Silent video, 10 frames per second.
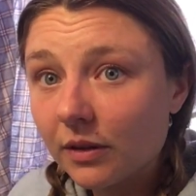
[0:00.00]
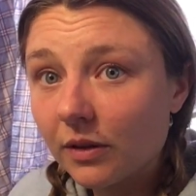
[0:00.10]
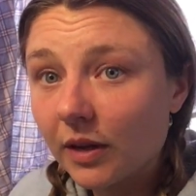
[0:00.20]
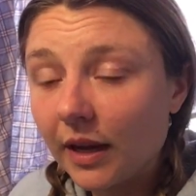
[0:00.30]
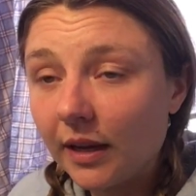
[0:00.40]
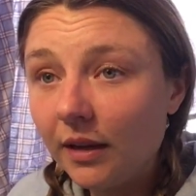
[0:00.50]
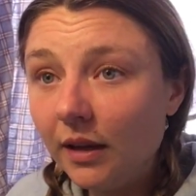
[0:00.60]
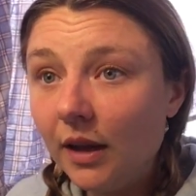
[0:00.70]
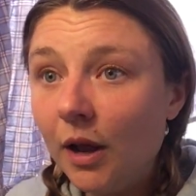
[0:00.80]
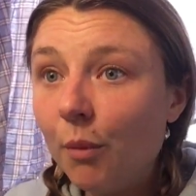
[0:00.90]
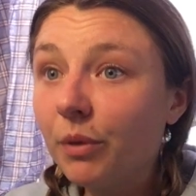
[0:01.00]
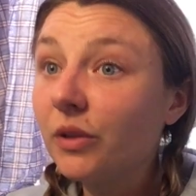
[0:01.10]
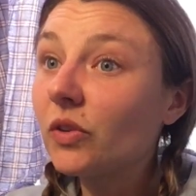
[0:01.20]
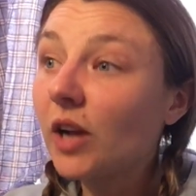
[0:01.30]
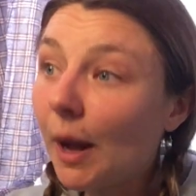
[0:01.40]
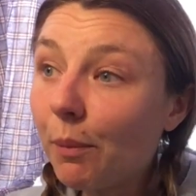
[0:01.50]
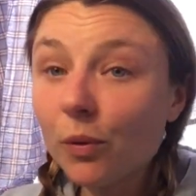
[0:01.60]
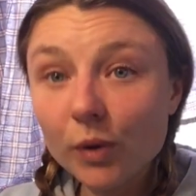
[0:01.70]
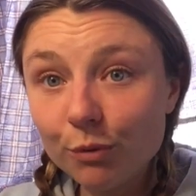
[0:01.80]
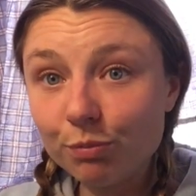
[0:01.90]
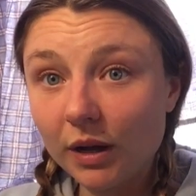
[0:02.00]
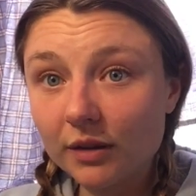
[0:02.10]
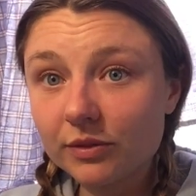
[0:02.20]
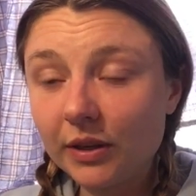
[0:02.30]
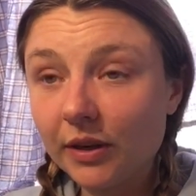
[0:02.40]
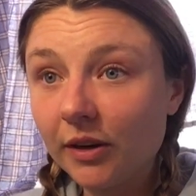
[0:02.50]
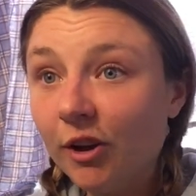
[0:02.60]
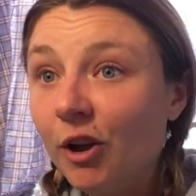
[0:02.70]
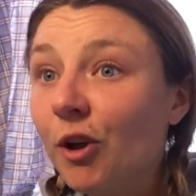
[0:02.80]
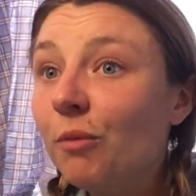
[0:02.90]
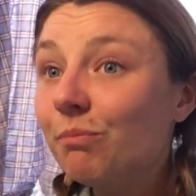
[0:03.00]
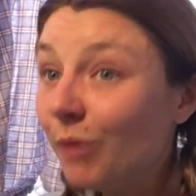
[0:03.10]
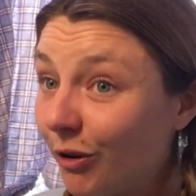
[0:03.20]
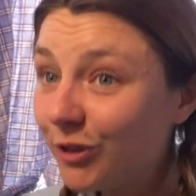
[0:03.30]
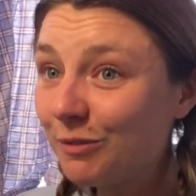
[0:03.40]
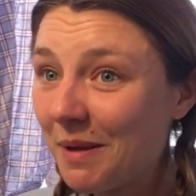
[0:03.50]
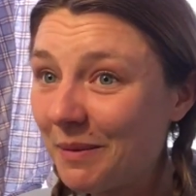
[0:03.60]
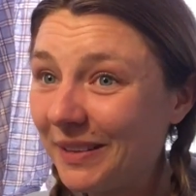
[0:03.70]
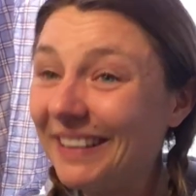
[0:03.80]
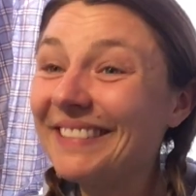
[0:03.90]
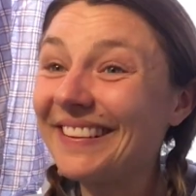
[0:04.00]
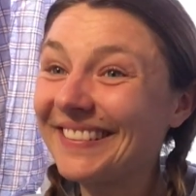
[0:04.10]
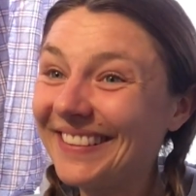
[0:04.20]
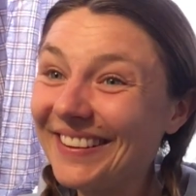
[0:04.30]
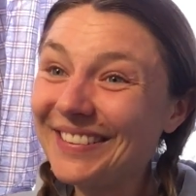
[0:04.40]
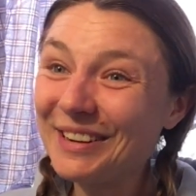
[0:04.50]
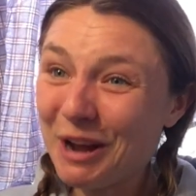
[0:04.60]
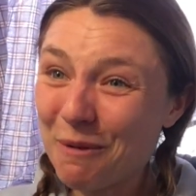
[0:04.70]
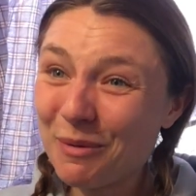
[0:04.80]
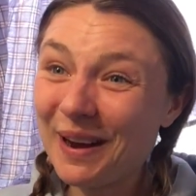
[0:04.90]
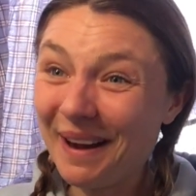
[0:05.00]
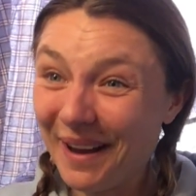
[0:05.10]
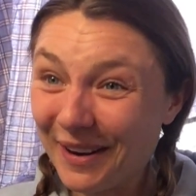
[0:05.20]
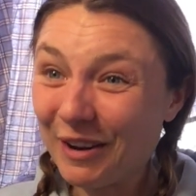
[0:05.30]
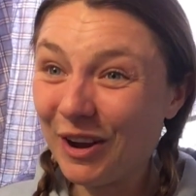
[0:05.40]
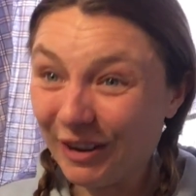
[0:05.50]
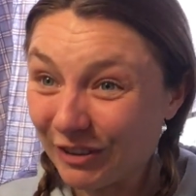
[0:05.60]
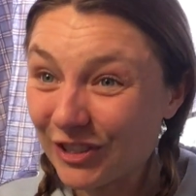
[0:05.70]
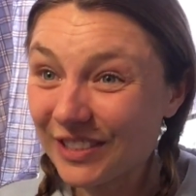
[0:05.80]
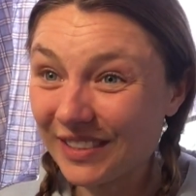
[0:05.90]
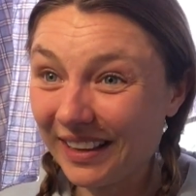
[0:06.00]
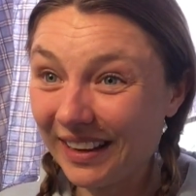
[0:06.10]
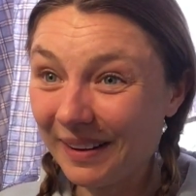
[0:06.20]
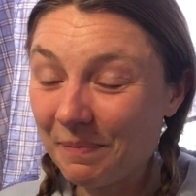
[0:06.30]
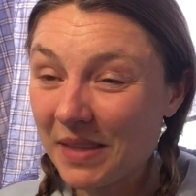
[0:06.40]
okay? But there's a couple roadblocks here. Most memories exist and operate unconsciously.